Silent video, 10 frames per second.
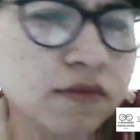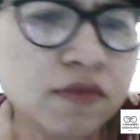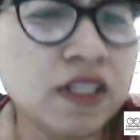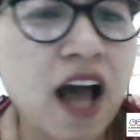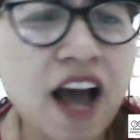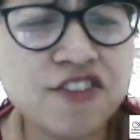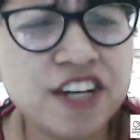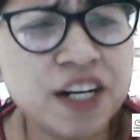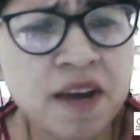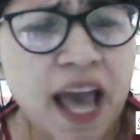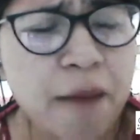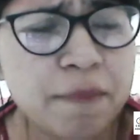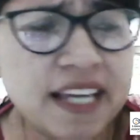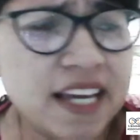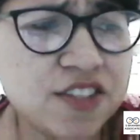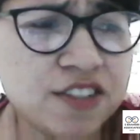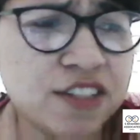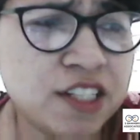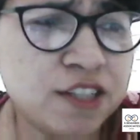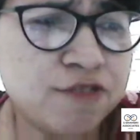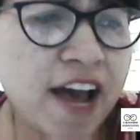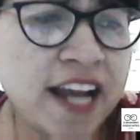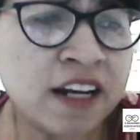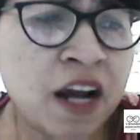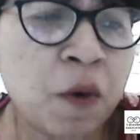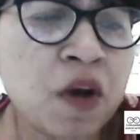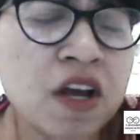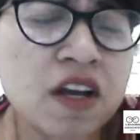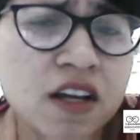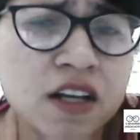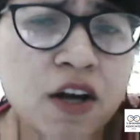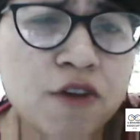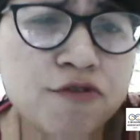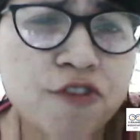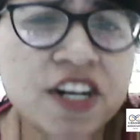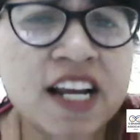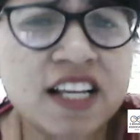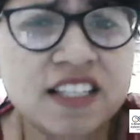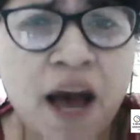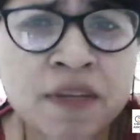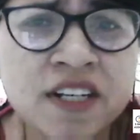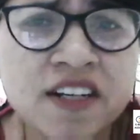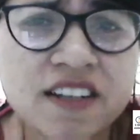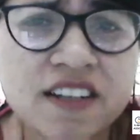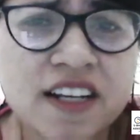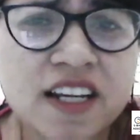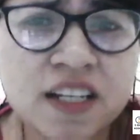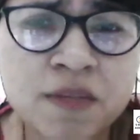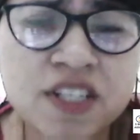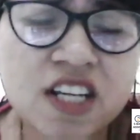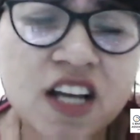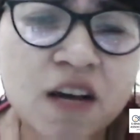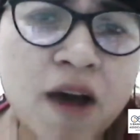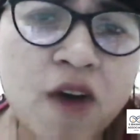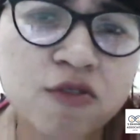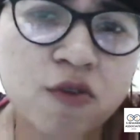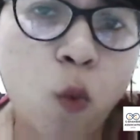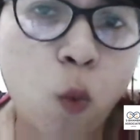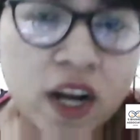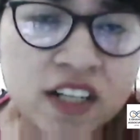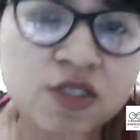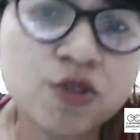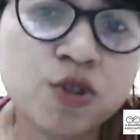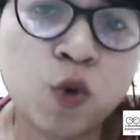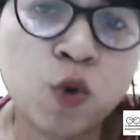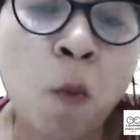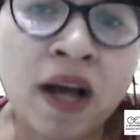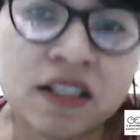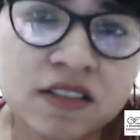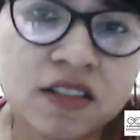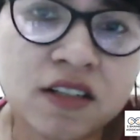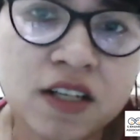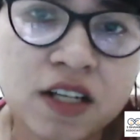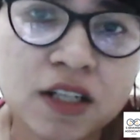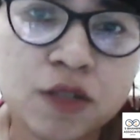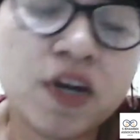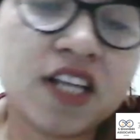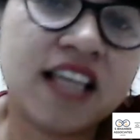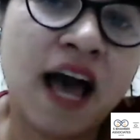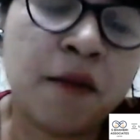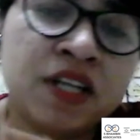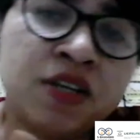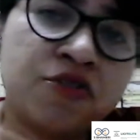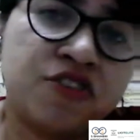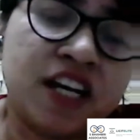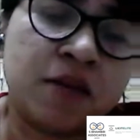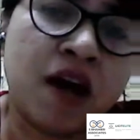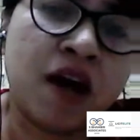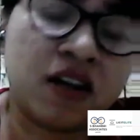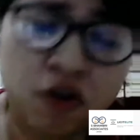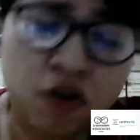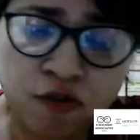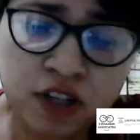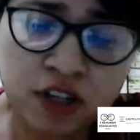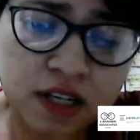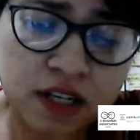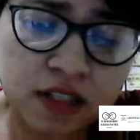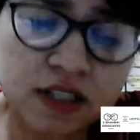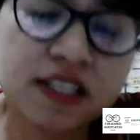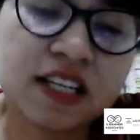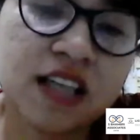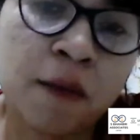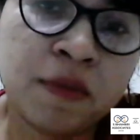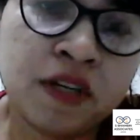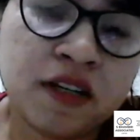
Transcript: a trademark application is filed now. Now for an examiner, it may take about 1 to 2 months to examine your trademark. Now what does this examiner